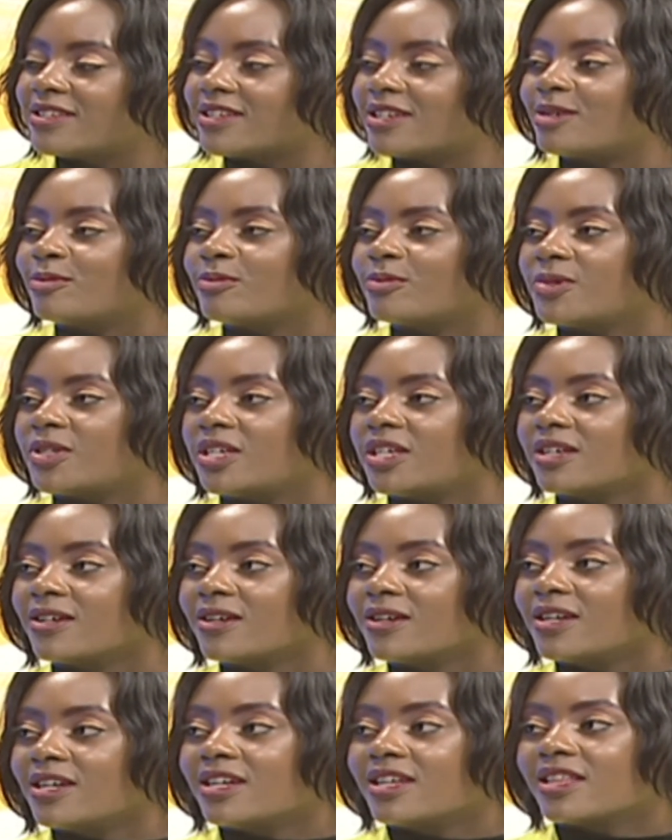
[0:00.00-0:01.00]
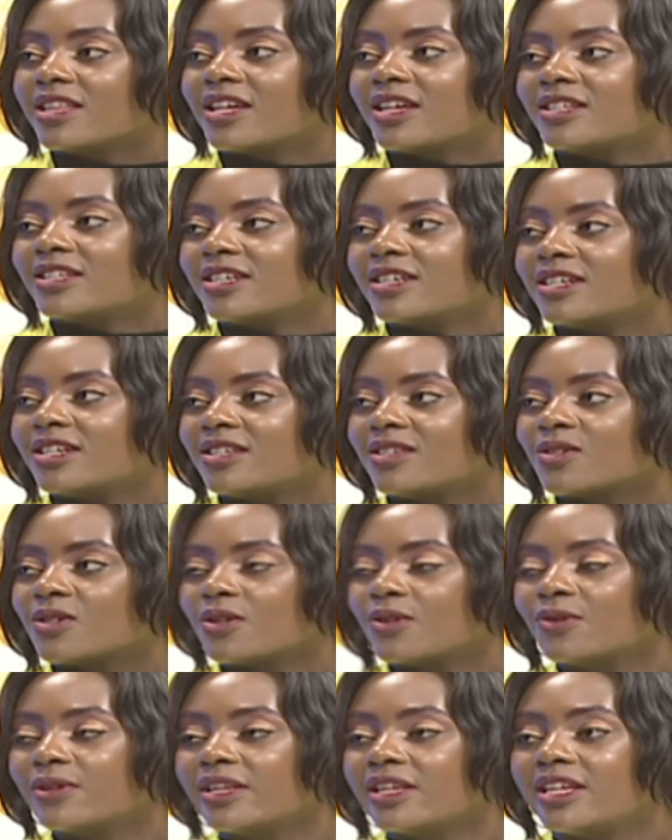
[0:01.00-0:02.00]
company that is
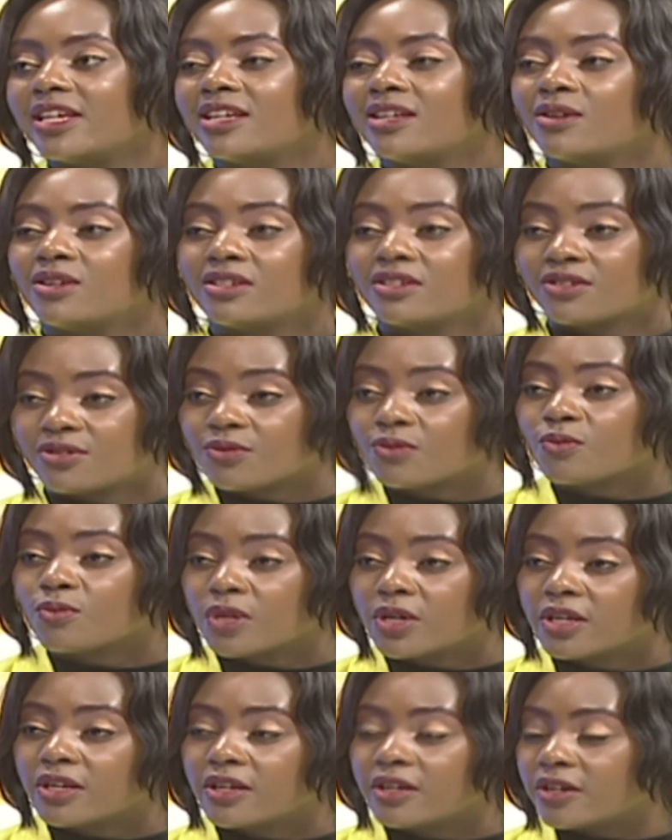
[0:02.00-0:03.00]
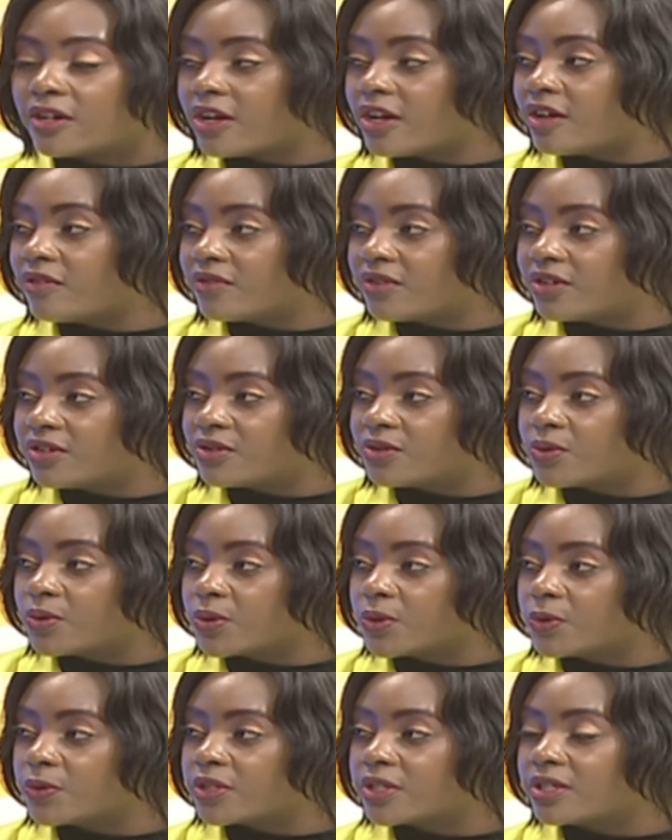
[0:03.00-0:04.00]
only just 1.5 years
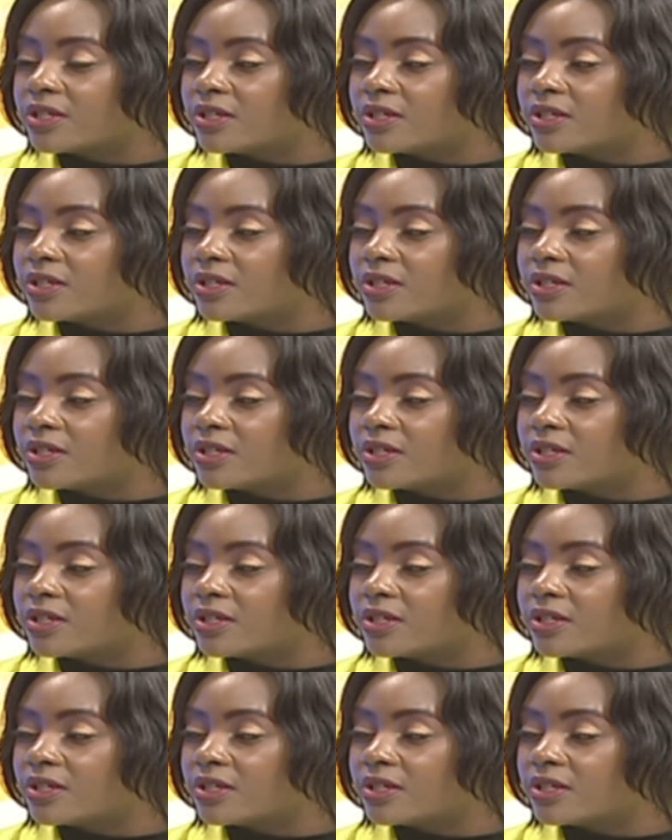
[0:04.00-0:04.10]
old?